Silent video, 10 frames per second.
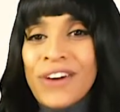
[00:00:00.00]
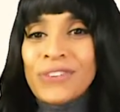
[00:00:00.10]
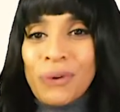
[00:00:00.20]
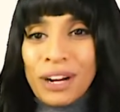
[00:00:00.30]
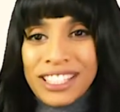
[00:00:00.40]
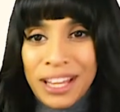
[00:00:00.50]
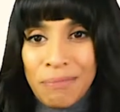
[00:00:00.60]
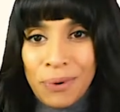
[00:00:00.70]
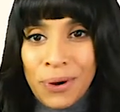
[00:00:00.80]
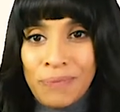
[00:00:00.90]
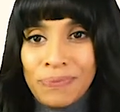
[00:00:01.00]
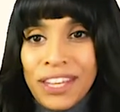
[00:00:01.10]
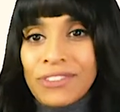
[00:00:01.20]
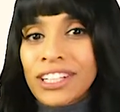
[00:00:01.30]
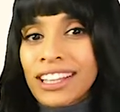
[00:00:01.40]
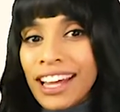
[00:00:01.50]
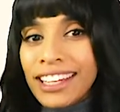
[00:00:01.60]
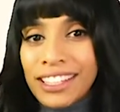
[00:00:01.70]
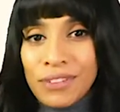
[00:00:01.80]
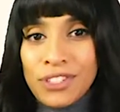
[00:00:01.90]
For example, if a
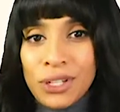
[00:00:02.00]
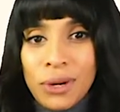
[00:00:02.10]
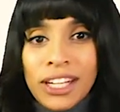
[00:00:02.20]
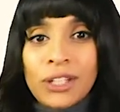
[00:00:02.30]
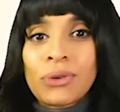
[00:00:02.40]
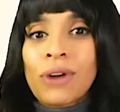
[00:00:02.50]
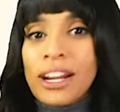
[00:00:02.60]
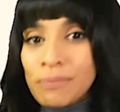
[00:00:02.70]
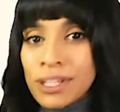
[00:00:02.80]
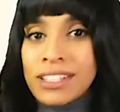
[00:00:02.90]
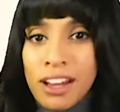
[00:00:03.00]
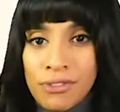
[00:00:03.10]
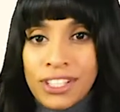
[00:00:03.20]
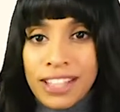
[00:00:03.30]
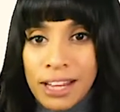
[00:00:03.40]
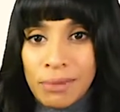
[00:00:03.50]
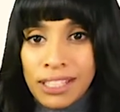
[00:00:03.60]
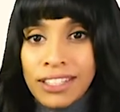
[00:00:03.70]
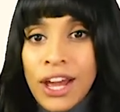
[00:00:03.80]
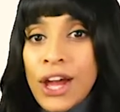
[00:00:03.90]
client gives you an incredibly tough assignment,
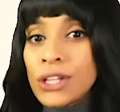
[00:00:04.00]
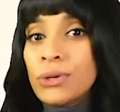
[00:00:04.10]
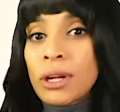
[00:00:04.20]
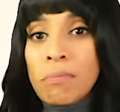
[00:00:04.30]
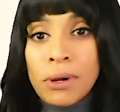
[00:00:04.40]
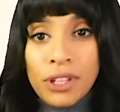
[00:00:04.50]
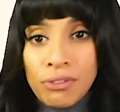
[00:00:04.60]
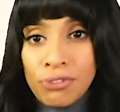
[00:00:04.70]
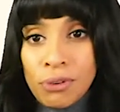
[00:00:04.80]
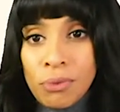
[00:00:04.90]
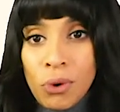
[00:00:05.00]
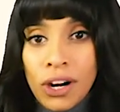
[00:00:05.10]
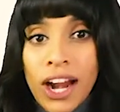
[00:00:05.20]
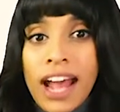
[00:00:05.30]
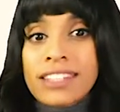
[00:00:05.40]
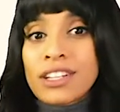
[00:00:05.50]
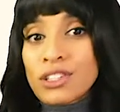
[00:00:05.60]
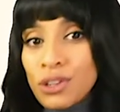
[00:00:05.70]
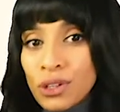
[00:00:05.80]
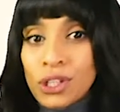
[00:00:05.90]
you can bill them for more as it
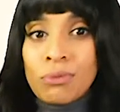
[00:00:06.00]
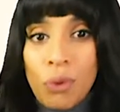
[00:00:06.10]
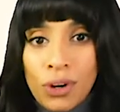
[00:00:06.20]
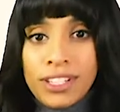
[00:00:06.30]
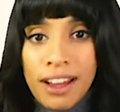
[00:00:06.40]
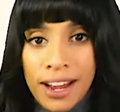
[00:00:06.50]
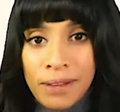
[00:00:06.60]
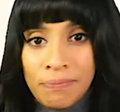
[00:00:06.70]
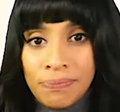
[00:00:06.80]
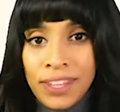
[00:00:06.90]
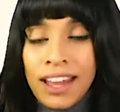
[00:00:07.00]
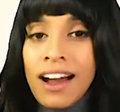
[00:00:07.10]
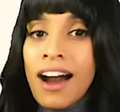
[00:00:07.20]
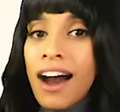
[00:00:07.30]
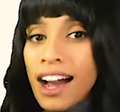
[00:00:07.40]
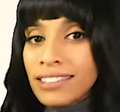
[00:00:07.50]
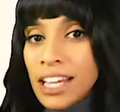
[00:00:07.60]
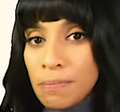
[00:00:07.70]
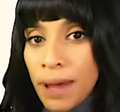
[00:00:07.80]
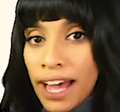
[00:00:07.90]
took you more time.
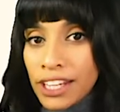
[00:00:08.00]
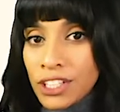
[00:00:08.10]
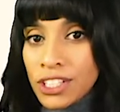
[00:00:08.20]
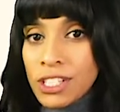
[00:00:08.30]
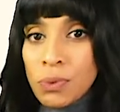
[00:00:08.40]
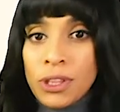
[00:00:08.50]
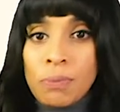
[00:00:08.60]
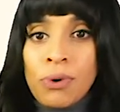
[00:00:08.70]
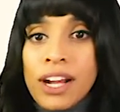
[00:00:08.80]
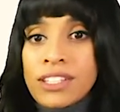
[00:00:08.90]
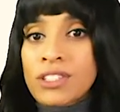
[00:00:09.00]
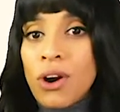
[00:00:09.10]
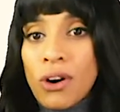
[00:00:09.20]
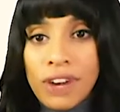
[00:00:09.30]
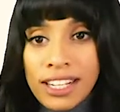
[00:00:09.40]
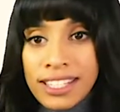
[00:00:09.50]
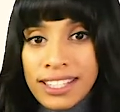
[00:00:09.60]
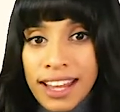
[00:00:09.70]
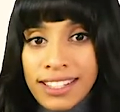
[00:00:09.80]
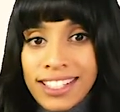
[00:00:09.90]
Unlike packages where the price is already
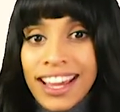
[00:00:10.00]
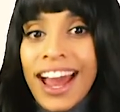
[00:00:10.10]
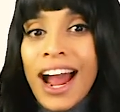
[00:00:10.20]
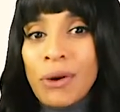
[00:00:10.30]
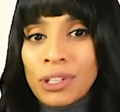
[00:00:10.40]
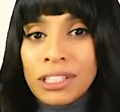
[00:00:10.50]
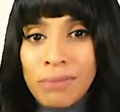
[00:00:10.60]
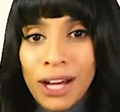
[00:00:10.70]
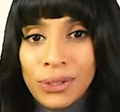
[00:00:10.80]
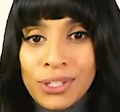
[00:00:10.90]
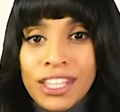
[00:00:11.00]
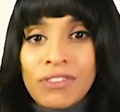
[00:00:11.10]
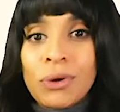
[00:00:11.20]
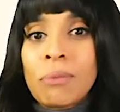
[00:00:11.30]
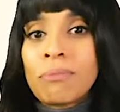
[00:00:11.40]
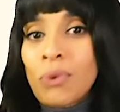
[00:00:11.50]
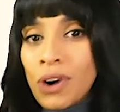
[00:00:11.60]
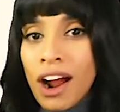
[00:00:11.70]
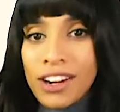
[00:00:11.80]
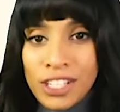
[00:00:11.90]
set, hourly models give you a more
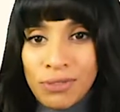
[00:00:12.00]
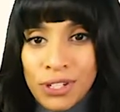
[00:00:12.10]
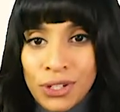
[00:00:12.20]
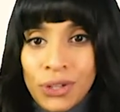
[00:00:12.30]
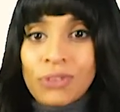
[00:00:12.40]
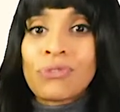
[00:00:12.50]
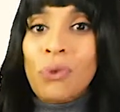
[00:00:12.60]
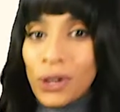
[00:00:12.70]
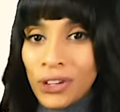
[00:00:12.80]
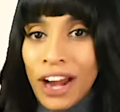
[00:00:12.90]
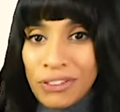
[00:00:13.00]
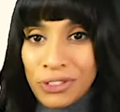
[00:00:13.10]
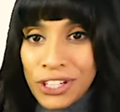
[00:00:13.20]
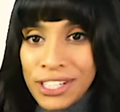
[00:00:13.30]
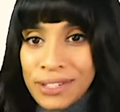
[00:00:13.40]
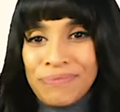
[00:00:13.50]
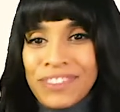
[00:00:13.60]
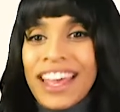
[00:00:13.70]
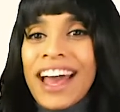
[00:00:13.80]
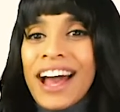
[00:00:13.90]
honest return for your effort.
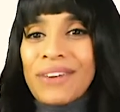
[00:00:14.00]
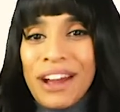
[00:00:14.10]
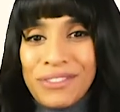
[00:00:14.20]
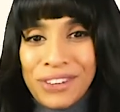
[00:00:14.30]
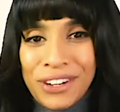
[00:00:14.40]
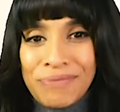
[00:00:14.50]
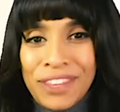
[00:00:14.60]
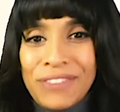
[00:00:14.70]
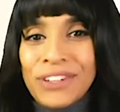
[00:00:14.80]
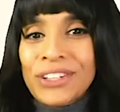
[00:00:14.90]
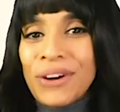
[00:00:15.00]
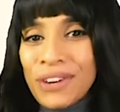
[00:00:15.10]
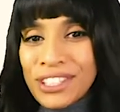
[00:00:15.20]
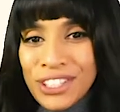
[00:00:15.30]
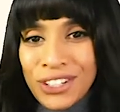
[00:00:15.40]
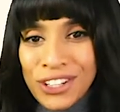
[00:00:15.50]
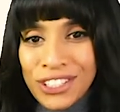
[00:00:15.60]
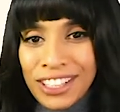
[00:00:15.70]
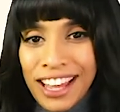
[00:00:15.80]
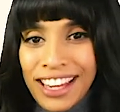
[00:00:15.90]
However, if you're going to charge
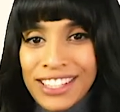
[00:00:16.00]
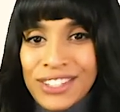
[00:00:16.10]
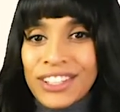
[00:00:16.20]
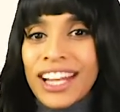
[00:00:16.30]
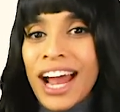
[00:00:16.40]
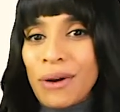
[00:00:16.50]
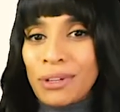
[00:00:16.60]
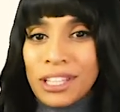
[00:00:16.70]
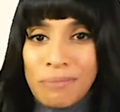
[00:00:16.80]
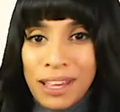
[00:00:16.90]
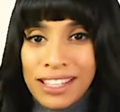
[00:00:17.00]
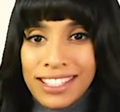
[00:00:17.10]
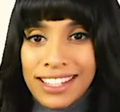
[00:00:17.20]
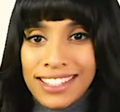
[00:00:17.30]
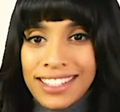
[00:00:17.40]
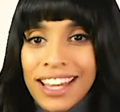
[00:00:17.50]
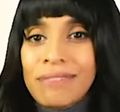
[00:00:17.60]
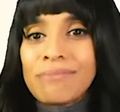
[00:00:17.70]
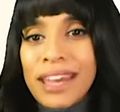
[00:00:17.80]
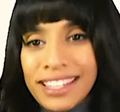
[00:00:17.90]
clients on an hourly basis, it
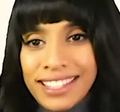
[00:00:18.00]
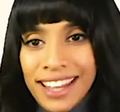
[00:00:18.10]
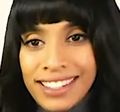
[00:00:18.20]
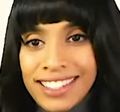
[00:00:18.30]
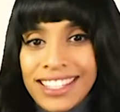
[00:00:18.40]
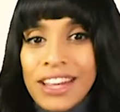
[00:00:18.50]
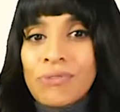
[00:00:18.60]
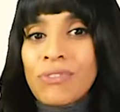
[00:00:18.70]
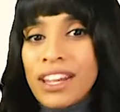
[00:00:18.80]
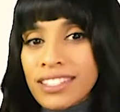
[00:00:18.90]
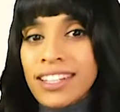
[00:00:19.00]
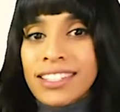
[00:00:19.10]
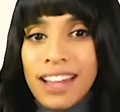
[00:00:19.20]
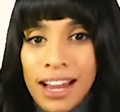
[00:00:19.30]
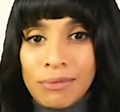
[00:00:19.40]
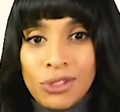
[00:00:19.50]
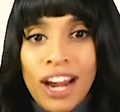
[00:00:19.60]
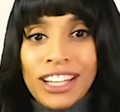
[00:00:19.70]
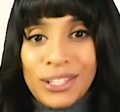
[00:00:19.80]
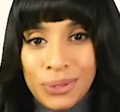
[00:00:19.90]
makes sense to invest in a time
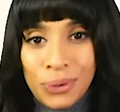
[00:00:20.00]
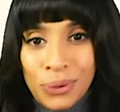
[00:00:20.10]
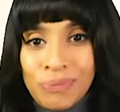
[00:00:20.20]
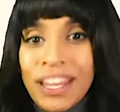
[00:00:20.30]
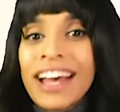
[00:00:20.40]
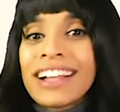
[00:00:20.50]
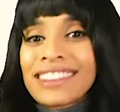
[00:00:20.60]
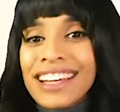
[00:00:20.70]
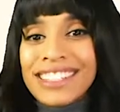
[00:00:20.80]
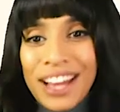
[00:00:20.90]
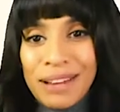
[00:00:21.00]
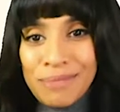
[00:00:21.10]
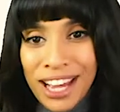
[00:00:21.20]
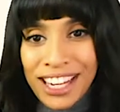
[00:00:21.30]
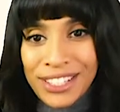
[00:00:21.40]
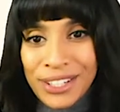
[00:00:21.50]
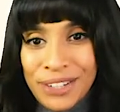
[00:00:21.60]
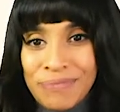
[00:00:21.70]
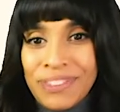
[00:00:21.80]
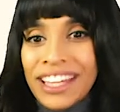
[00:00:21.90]
tracking tool, like Time Doctor,
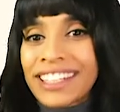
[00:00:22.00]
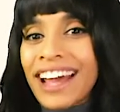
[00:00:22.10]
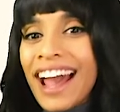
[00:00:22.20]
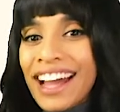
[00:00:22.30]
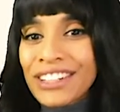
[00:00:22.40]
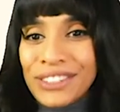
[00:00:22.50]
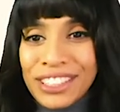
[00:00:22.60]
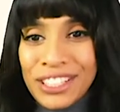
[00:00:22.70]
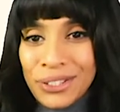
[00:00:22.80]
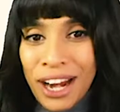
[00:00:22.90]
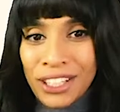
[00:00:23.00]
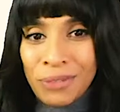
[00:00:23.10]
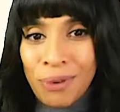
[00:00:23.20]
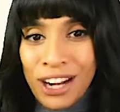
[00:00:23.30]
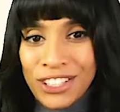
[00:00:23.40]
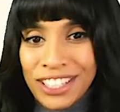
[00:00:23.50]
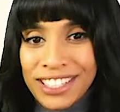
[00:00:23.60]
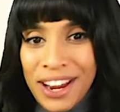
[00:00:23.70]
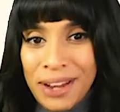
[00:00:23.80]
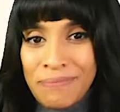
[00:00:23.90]
that can accurately track your project
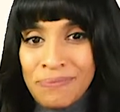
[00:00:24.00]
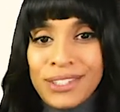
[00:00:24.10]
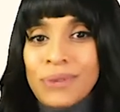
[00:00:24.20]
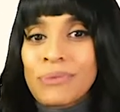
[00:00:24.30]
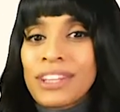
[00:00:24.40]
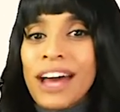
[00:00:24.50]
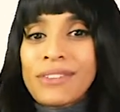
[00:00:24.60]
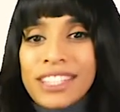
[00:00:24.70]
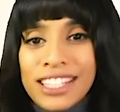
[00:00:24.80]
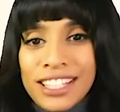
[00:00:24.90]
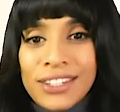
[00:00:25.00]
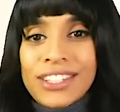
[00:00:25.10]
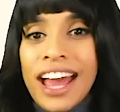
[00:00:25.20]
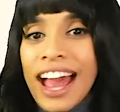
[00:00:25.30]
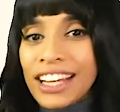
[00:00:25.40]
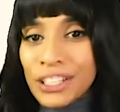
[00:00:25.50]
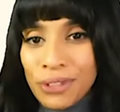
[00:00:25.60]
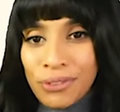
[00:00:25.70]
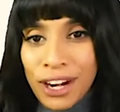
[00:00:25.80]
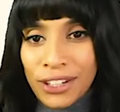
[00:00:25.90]
time. Without detailed, accurate
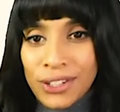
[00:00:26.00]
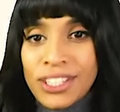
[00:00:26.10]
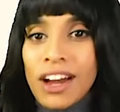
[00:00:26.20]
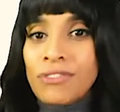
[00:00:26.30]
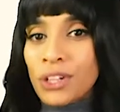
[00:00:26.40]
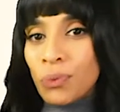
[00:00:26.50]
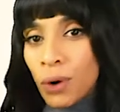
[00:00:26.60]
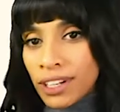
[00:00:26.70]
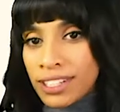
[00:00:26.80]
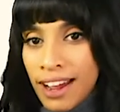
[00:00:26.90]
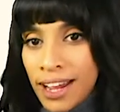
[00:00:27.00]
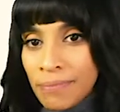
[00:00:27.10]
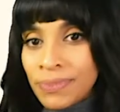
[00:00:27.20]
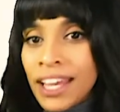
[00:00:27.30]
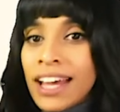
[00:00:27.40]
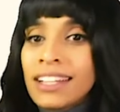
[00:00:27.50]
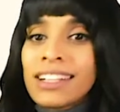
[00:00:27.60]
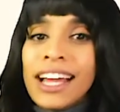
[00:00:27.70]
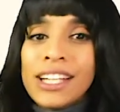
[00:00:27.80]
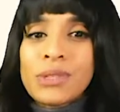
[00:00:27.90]
records of your work time,
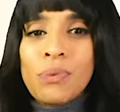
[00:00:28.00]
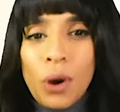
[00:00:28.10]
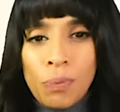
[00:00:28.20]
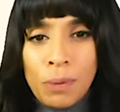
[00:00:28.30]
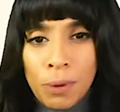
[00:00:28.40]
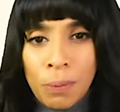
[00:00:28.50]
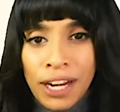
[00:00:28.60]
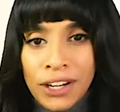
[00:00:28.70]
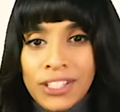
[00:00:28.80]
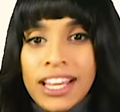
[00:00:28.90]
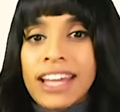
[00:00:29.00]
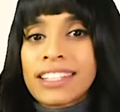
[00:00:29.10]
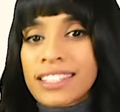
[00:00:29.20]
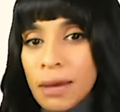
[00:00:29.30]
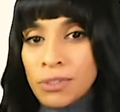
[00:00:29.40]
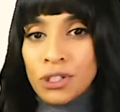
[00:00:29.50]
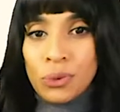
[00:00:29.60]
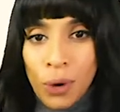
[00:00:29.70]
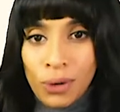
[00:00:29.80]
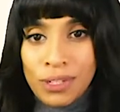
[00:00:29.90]
clients won't be prepared to accept your
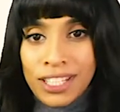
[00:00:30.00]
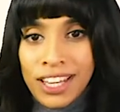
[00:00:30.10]
quote.